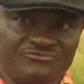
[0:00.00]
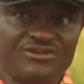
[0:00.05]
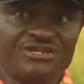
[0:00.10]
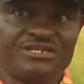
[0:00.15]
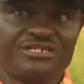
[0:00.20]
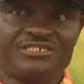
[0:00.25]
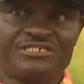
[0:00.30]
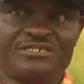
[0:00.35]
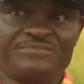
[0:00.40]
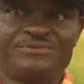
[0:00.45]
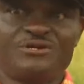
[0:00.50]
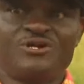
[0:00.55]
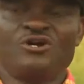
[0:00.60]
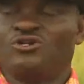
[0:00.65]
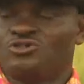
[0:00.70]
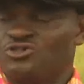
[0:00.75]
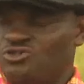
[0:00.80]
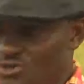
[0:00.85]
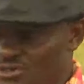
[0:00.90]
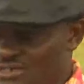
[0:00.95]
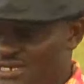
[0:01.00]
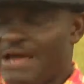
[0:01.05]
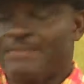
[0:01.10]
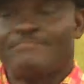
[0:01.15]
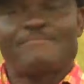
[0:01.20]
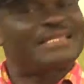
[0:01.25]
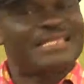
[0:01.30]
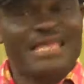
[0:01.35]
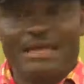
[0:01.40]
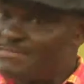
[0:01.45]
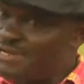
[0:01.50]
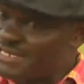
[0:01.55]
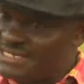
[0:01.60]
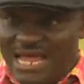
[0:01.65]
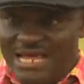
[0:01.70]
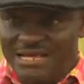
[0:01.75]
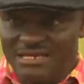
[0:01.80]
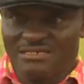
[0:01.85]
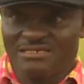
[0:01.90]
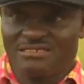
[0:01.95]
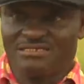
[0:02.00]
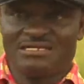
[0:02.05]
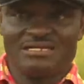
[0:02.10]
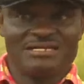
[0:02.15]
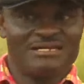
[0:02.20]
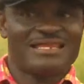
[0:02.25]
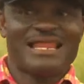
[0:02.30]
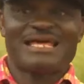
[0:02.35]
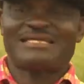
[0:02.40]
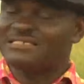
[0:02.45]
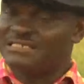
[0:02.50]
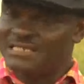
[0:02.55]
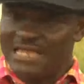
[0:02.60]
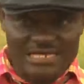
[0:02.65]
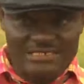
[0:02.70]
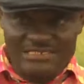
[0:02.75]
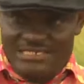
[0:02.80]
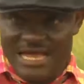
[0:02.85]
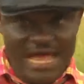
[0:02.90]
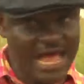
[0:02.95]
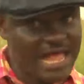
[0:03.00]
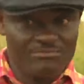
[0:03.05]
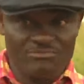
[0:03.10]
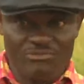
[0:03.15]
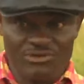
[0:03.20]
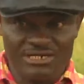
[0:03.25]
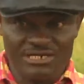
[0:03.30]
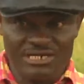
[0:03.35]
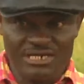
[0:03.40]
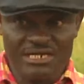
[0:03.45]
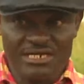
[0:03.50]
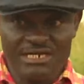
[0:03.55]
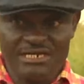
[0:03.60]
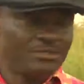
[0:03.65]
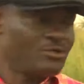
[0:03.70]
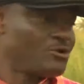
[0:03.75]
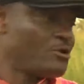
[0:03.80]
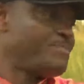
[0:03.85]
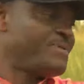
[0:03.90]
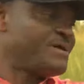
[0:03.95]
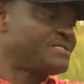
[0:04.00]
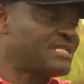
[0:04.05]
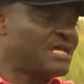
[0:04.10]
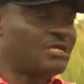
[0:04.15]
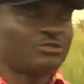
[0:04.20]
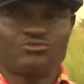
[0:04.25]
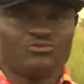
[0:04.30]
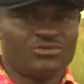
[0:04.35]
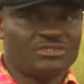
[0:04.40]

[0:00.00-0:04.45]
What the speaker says: Very cheap. So now, pata, say last, they add money, and it go pass like